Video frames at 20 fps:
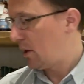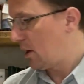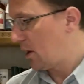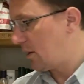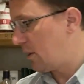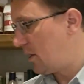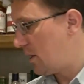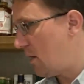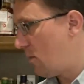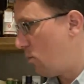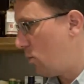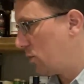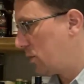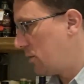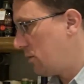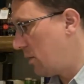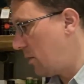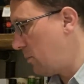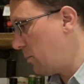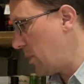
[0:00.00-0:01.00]
and then we'll
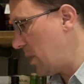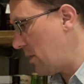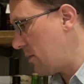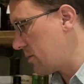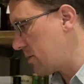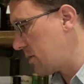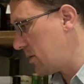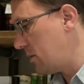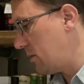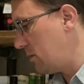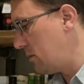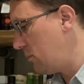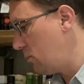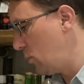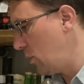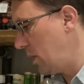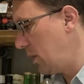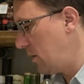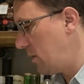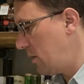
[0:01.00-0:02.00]
do the comparison
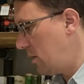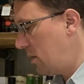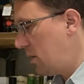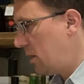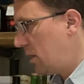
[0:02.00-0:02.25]
with